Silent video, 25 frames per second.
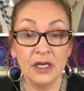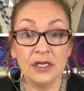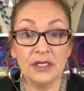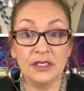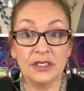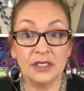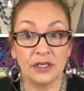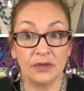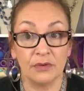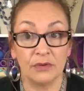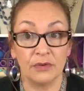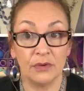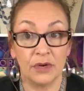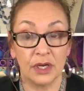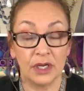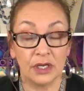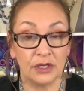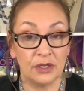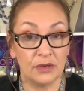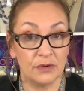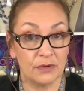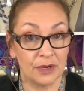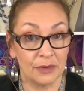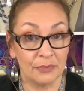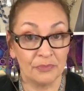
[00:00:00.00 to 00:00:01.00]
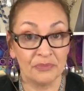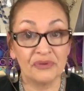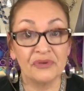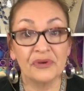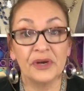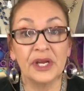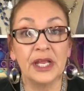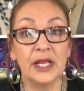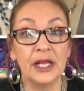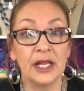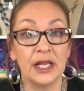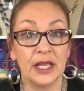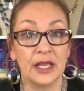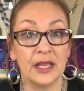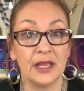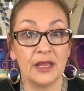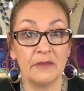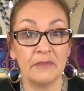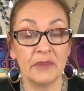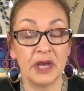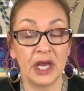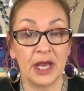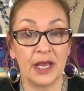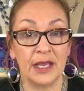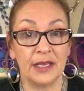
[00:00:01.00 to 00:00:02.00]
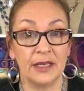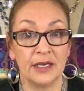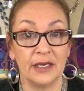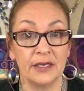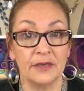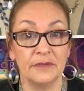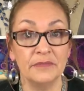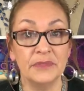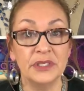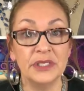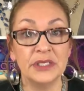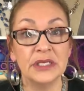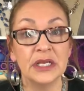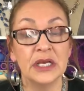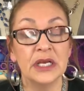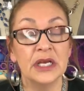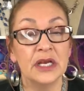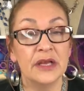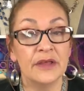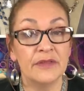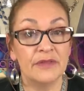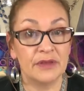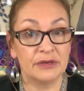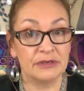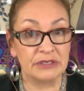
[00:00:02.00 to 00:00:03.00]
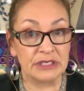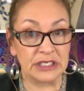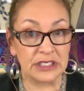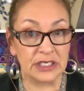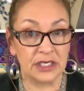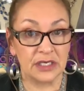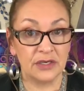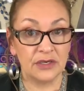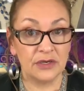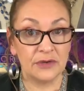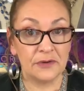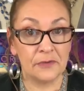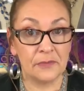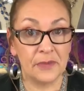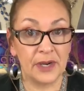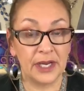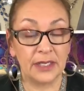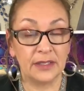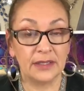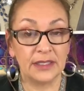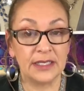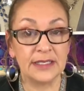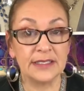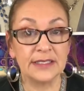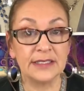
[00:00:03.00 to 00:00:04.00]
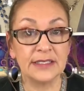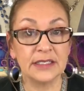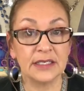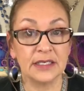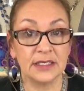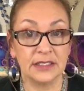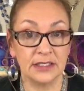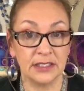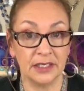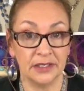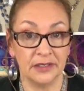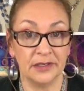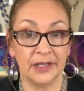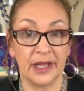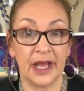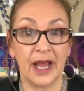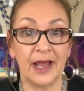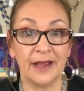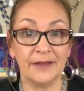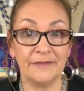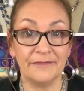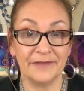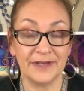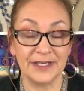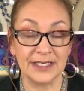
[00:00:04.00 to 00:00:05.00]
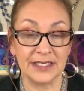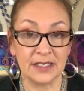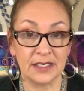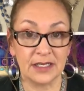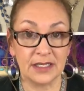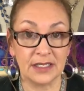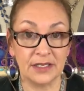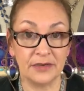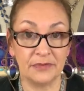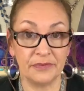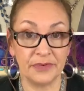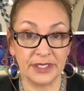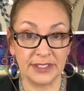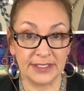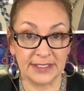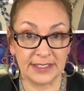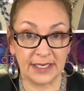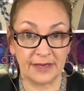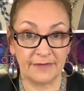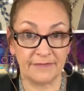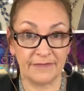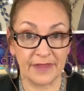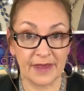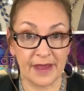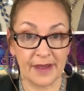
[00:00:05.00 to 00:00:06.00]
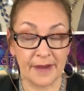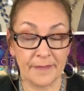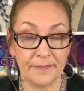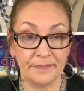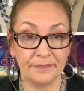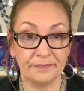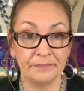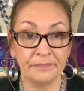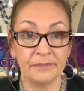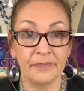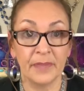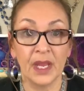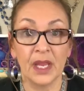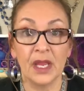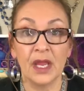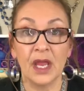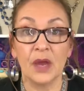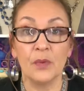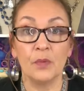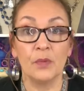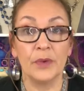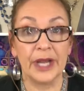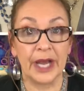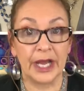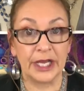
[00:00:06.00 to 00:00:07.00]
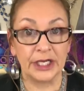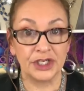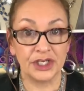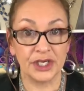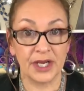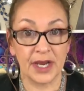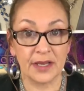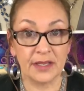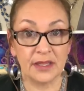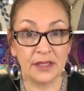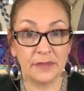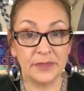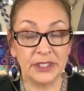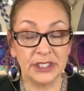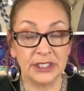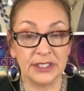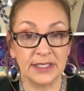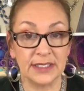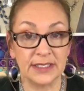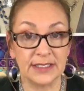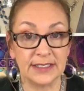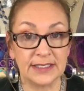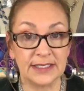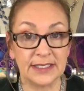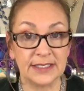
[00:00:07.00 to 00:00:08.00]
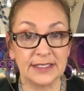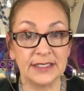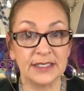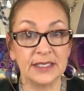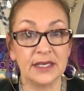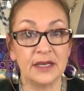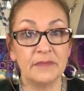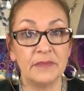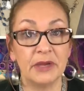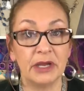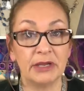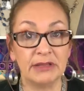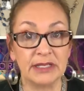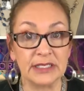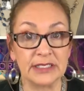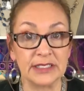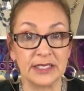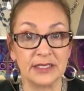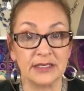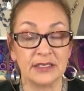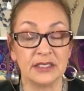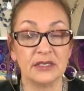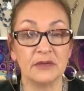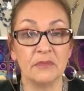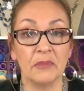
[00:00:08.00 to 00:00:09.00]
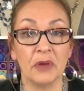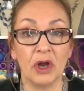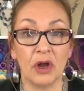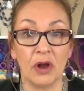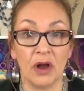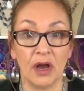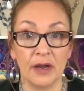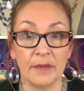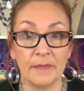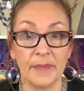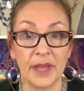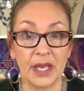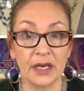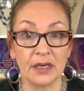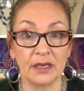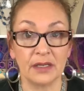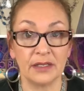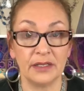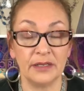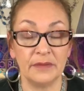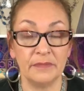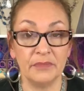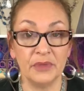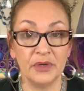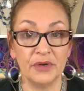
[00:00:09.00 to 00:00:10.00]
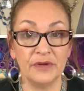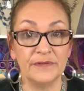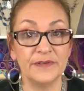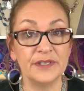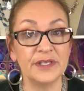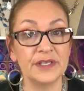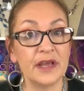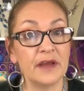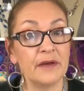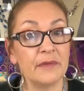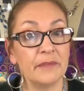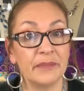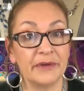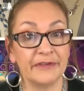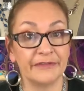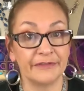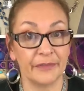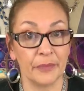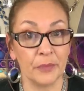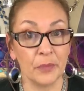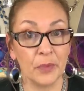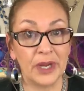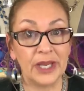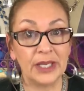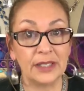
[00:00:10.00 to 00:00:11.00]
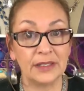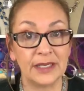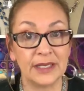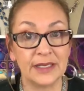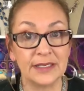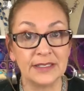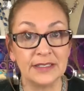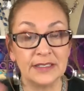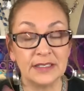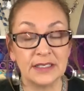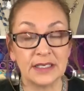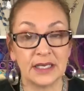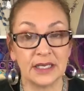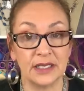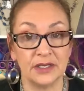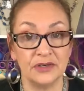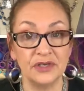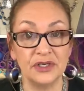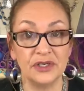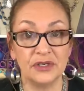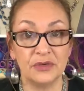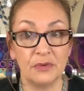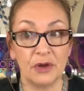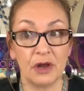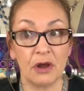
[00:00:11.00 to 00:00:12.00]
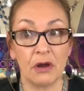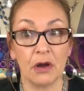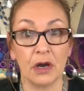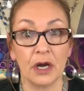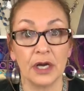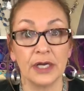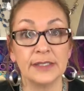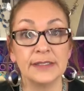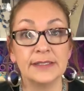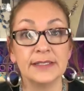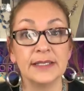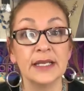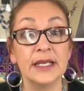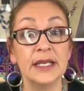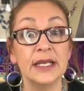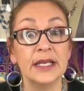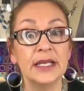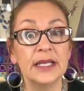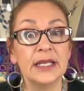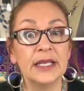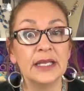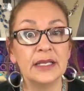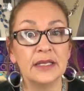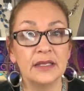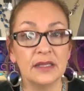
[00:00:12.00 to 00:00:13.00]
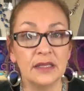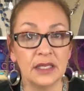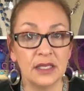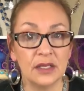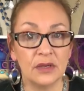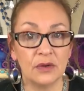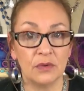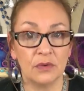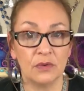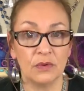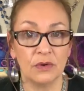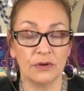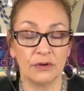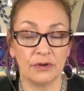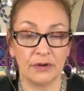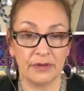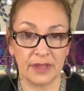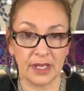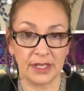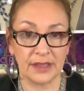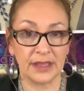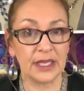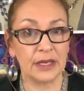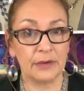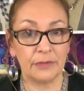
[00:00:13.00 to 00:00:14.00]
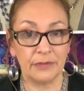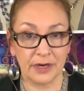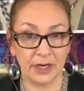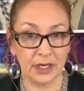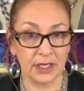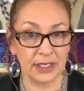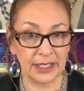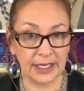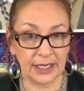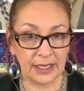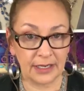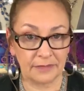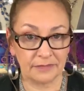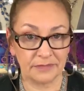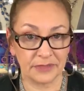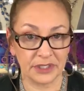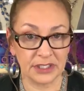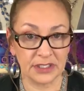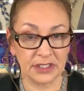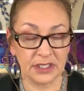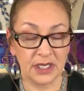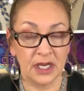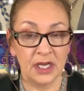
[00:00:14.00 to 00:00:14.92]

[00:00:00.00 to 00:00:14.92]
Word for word: So you can pre-claim items. They'll sit in your wait list until I physically receive them. When I check them into the system, the system automatically moves them from wait list into carts in the order that they were claimed.